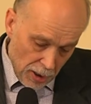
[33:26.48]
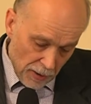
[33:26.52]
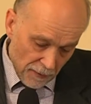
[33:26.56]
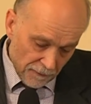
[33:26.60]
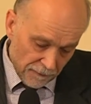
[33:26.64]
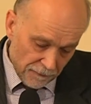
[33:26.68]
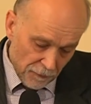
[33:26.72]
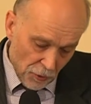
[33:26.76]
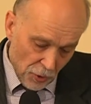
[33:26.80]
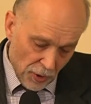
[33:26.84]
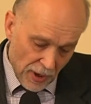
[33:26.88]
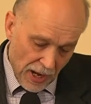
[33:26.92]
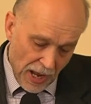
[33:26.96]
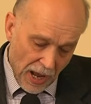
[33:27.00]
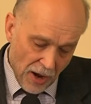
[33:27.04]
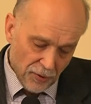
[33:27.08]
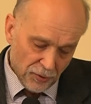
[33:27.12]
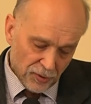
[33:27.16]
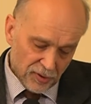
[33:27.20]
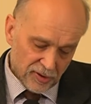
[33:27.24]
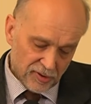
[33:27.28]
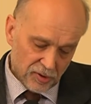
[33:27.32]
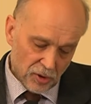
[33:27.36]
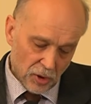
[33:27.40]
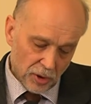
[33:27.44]
For
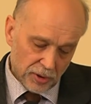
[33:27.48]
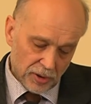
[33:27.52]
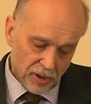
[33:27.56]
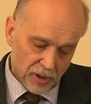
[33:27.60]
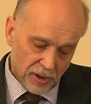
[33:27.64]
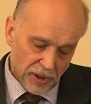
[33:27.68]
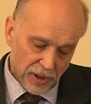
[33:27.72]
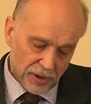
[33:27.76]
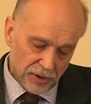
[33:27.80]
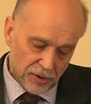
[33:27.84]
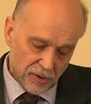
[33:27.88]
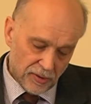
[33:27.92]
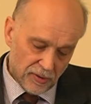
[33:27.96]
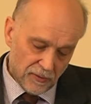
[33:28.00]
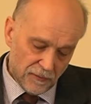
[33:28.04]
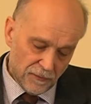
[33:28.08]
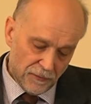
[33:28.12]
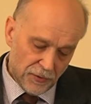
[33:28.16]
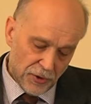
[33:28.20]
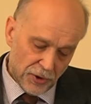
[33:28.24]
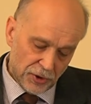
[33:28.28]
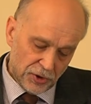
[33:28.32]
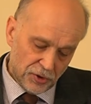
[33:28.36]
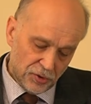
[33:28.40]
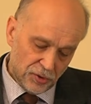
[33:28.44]
Aristotle, it is a
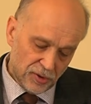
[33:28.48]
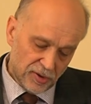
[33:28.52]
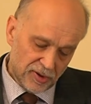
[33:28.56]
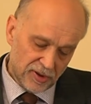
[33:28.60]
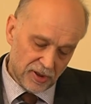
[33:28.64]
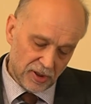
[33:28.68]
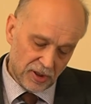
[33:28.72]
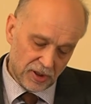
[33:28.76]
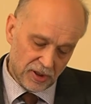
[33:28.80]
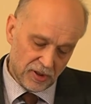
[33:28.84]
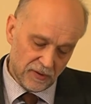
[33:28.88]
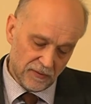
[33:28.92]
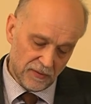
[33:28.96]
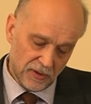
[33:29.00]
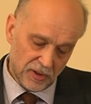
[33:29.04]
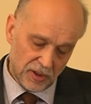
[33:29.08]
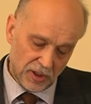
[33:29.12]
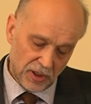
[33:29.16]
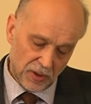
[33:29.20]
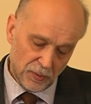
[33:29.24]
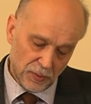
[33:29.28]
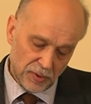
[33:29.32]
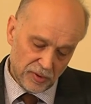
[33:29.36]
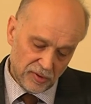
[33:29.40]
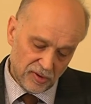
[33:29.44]
virtuous
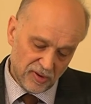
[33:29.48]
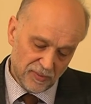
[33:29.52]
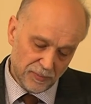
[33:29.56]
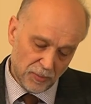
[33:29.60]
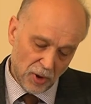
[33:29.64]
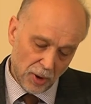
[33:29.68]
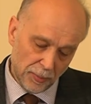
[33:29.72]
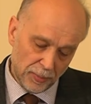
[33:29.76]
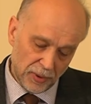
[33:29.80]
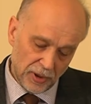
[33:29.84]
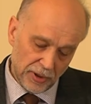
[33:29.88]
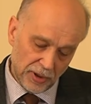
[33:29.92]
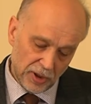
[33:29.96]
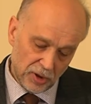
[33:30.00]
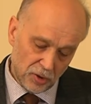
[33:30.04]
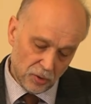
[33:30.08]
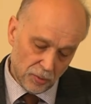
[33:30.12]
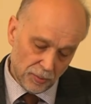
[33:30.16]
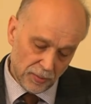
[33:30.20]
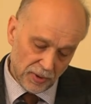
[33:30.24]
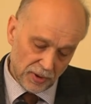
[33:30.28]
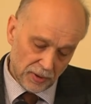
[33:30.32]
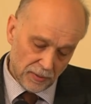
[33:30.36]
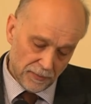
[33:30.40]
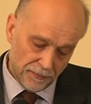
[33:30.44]
activity which is properly
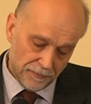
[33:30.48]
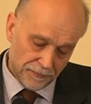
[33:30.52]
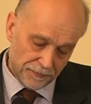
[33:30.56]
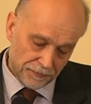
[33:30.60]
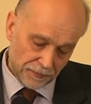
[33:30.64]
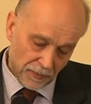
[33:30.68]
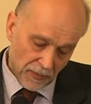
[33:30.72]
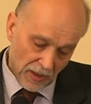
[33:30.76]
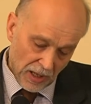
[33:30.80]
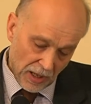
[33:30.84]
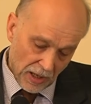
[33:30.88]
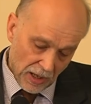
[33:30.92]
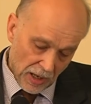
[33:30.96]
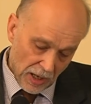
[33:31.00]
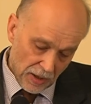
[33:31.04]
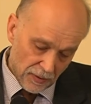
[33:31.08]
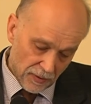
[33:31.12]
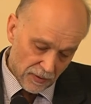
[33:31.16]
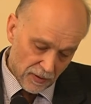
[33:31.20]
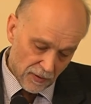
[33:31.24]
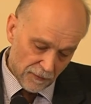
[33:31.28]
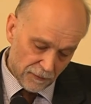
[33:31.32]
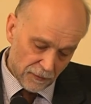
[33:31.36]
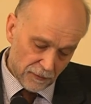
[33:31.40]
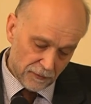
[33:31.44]
human
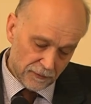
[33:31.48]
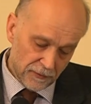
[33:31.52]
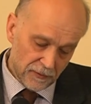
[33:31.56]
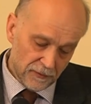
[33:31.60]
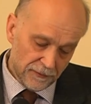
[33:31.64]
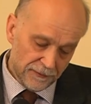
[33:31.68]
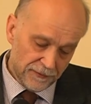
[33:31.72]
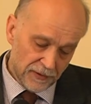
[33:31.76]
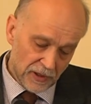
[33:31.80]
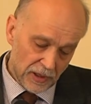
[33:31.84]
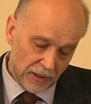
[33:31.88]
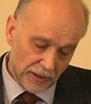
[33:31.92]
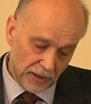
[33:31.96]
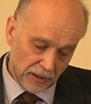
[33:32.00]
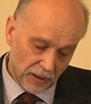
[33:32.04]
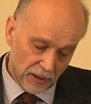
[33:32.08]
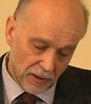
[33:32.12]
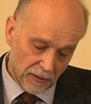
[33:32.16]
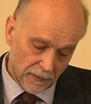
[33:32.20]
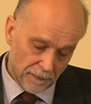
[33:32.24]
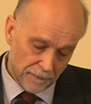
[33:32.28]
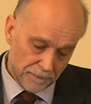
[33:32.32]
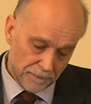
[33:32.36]
and therefore fulfilling.